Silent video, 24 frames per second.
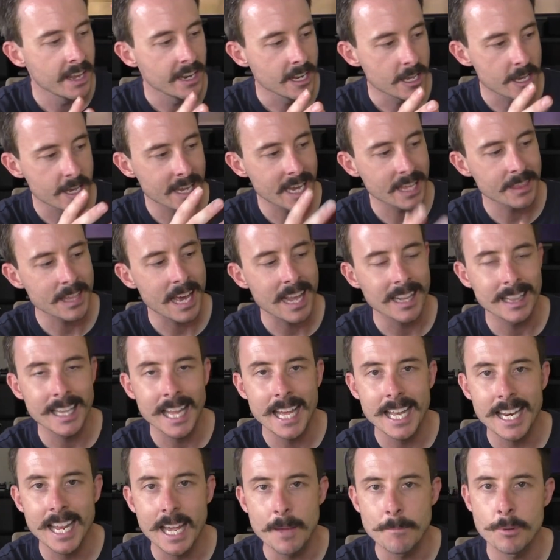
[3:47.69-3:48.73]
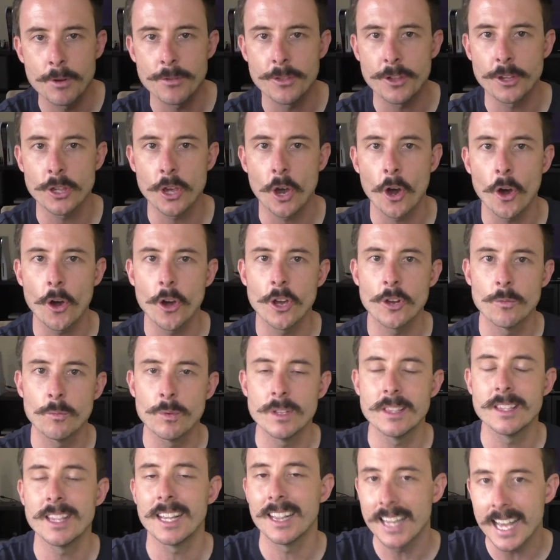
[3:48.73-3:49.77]
You get that letter and put the code
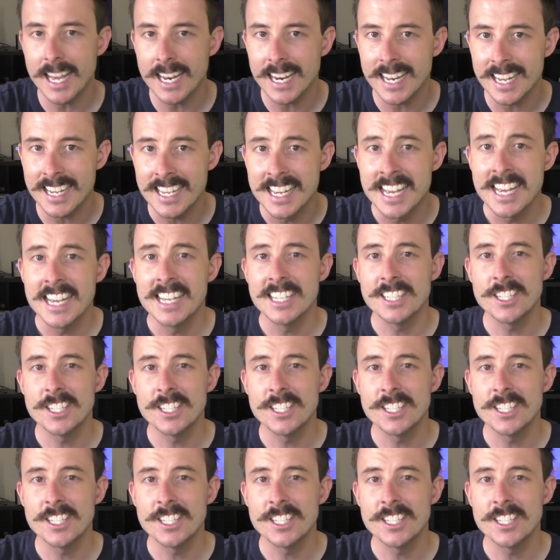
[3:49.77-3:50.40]
with the letter,